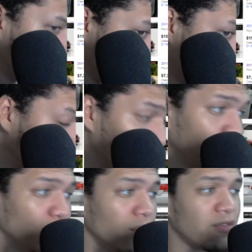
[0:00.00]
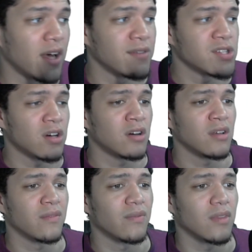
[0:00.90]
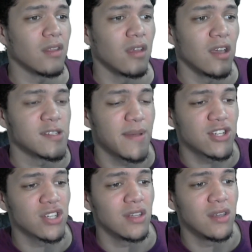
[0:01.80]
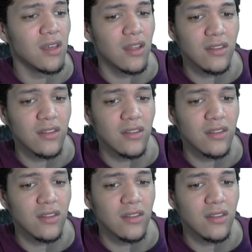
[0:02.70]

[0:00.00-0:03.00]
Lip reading: For 335s, y'all, especially